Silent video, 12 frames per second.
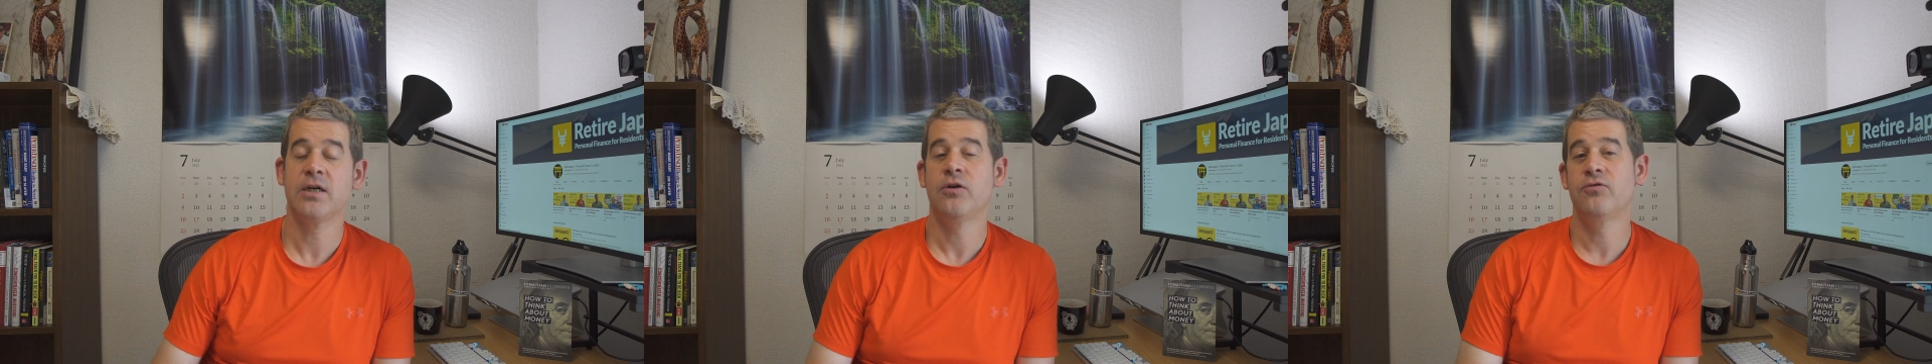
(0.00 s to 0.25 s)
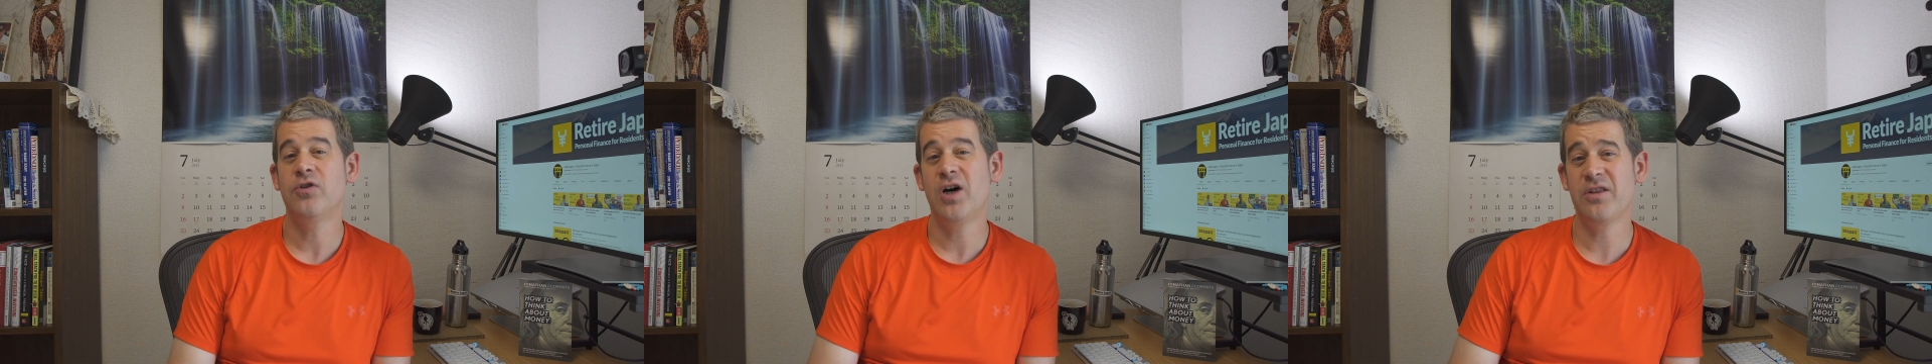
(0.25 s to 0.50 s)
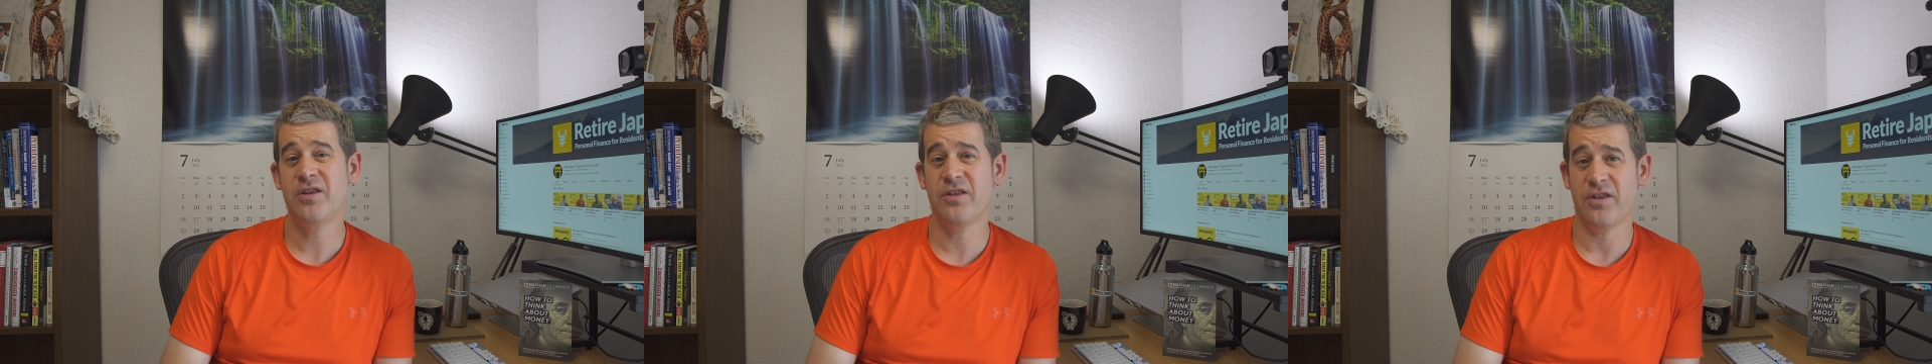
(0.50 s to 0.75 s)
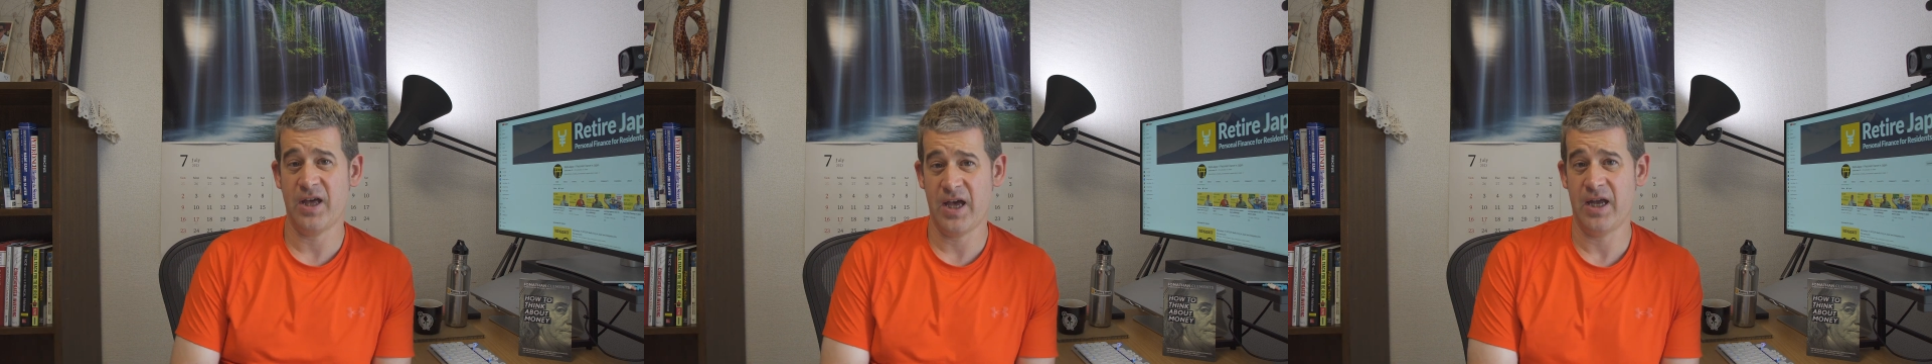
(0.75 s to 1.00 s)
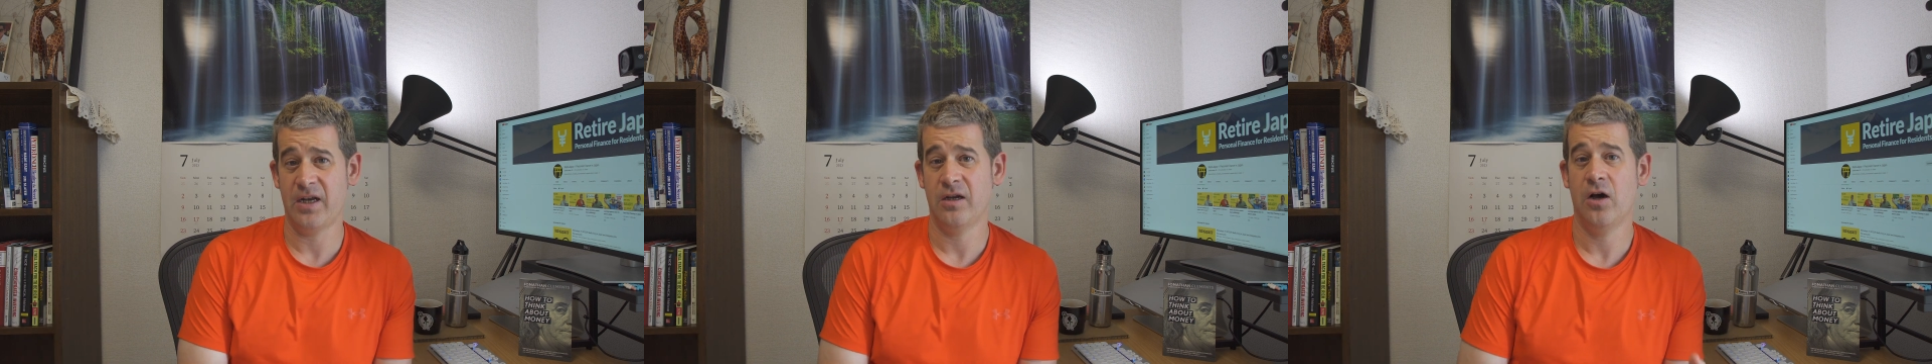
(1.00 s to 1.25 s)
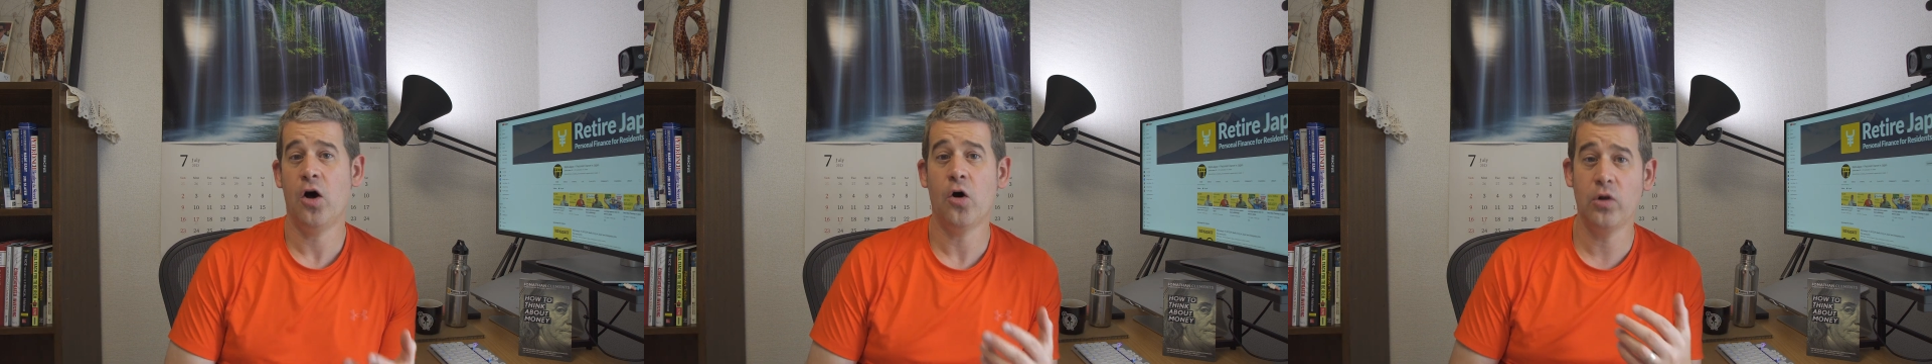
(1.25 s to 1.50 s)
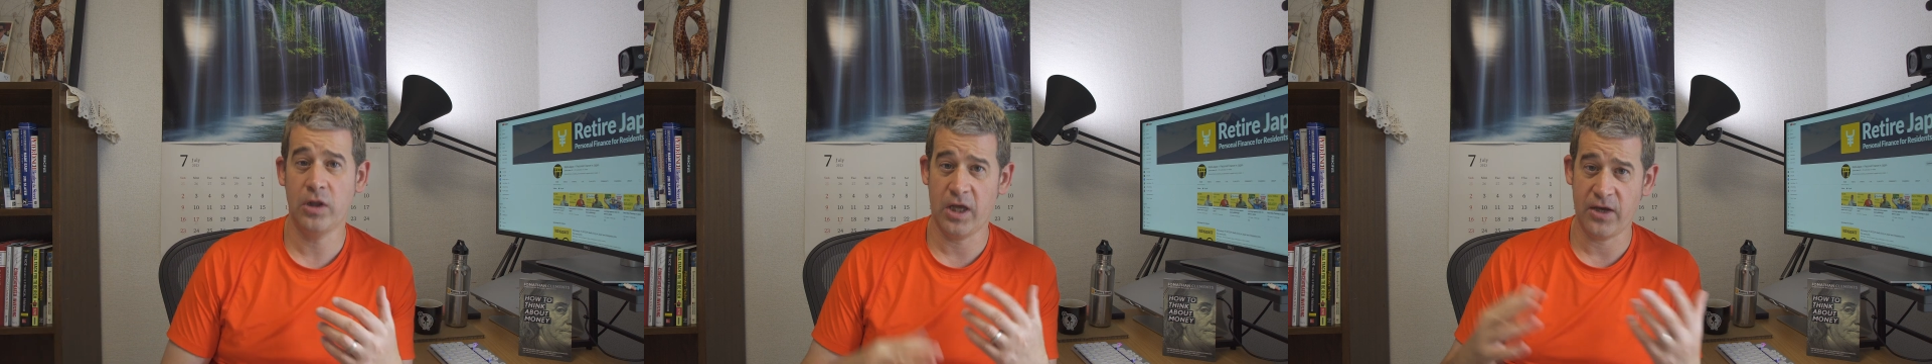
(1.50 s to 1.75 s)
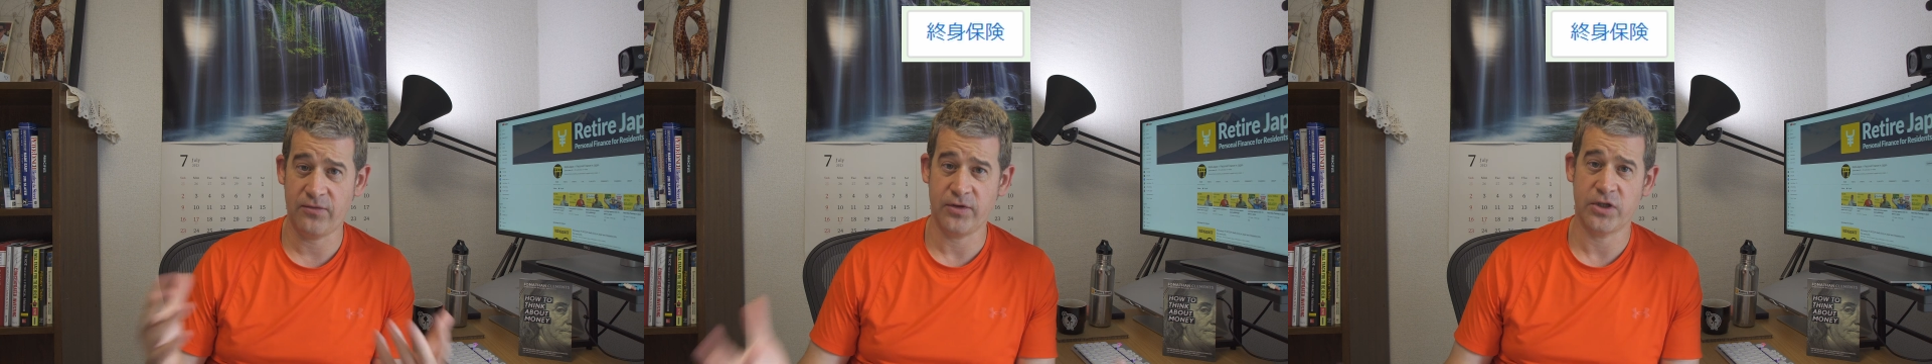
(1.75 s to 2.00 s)
rather than whole
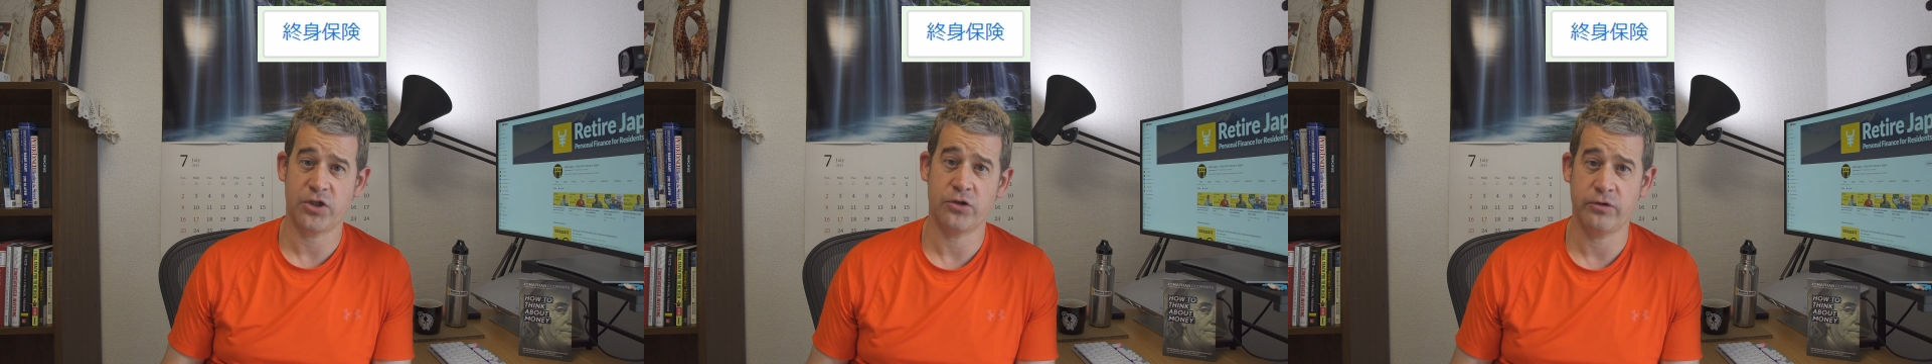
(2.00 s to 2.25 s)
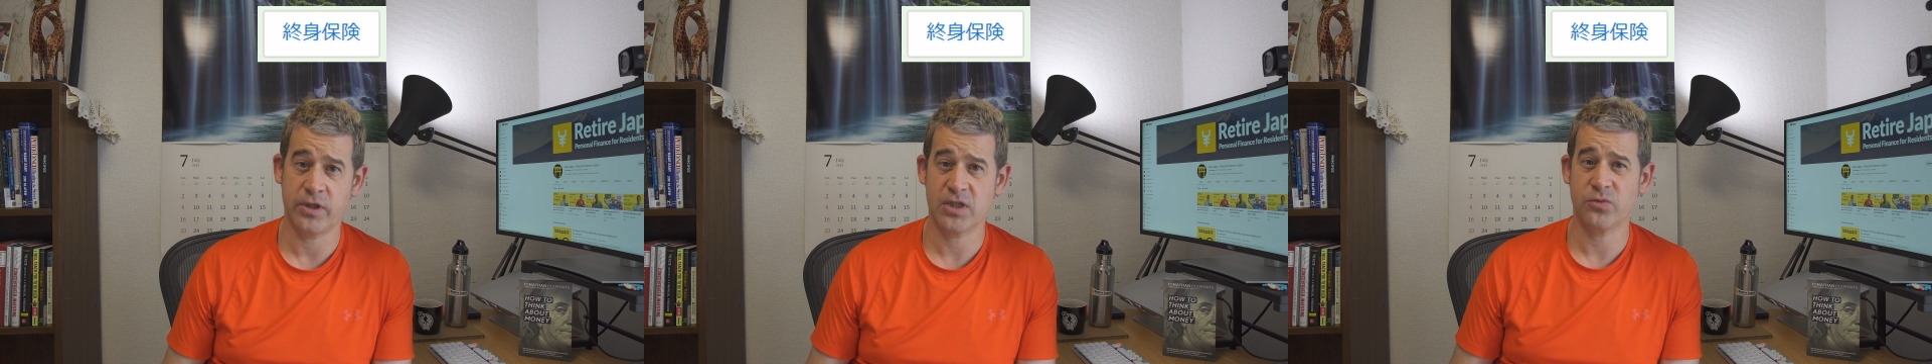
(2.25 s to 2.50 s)
life insurance,